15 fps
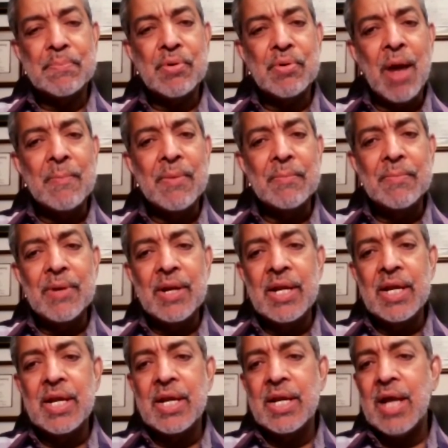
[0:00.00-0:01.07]

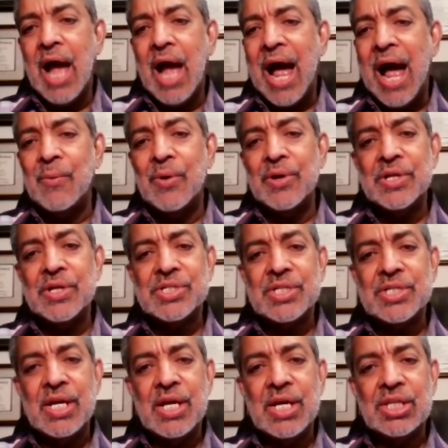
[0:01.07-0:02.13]
probably, I want to
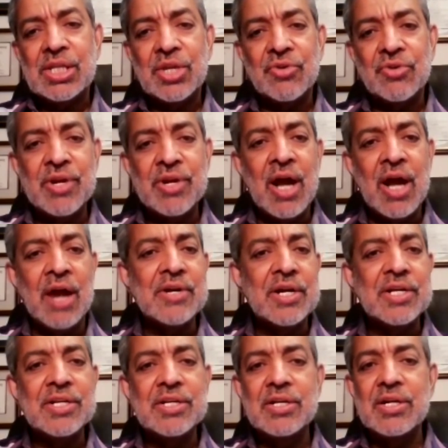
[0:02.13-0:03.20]
say,
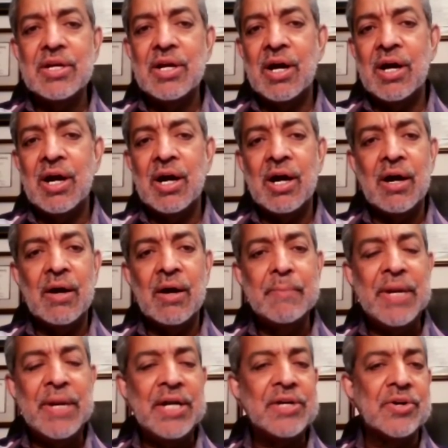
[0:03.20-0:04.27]
300
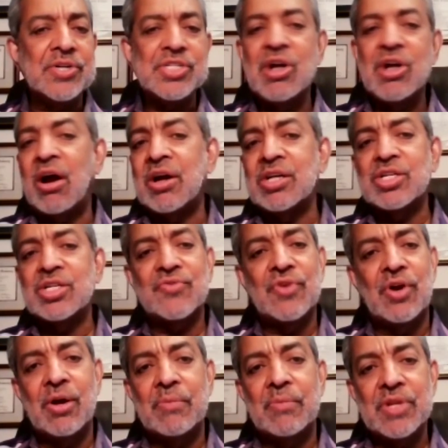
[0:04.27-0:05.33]
yards
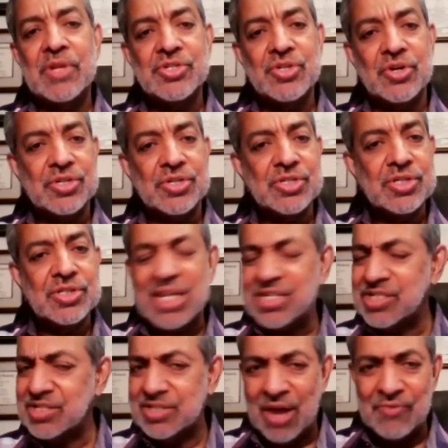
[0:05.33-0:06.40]
from the church,
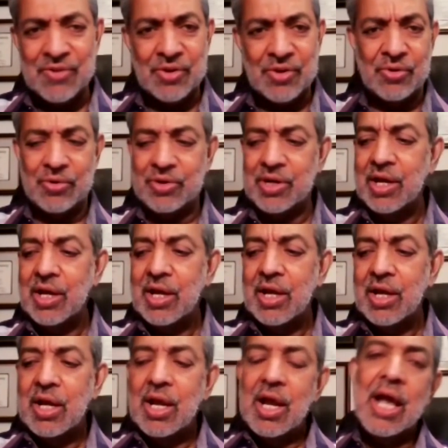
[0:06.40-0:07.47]
just down the road.
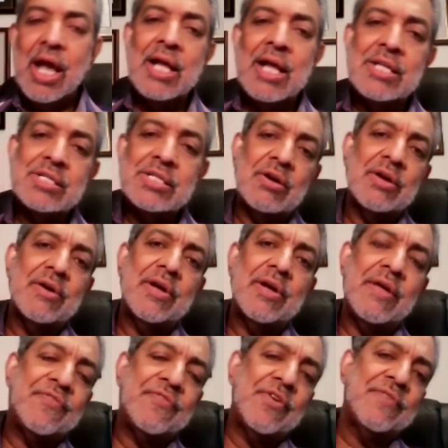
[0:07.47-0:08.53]
Sure. And so
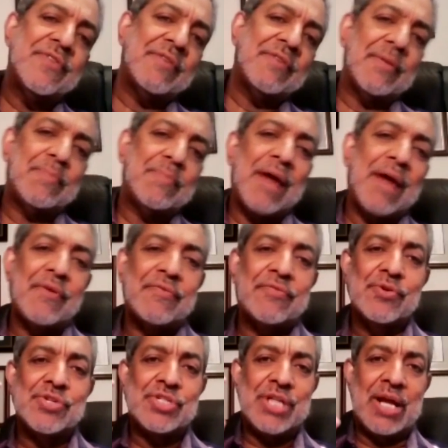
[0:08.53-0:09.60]
if you've never applied for
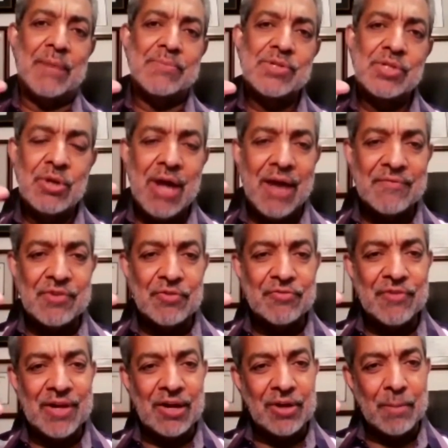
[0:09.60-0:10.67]
food stamps, you have to
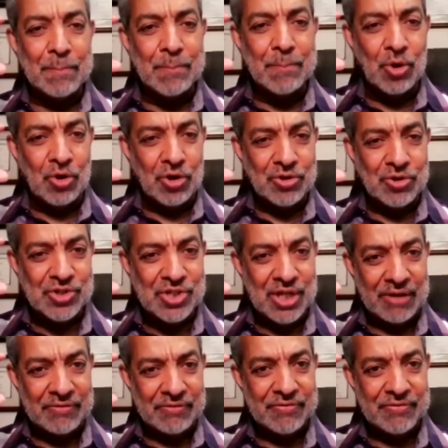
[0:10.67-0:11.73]
fill out a book on
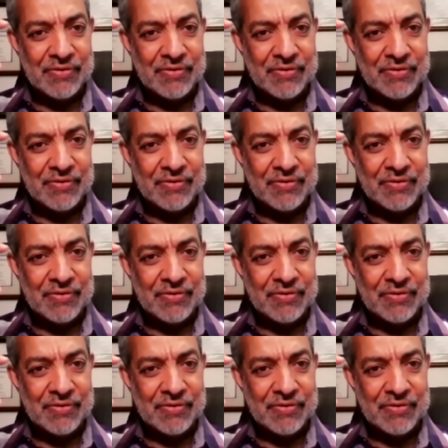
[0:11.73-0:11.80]
yourself.